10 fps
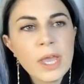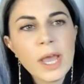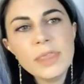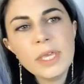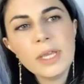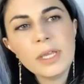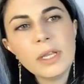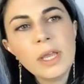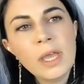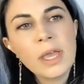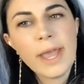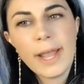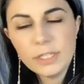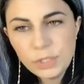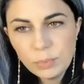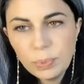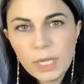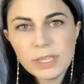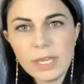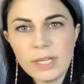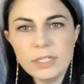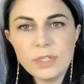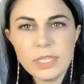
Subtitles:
And then as you plug that into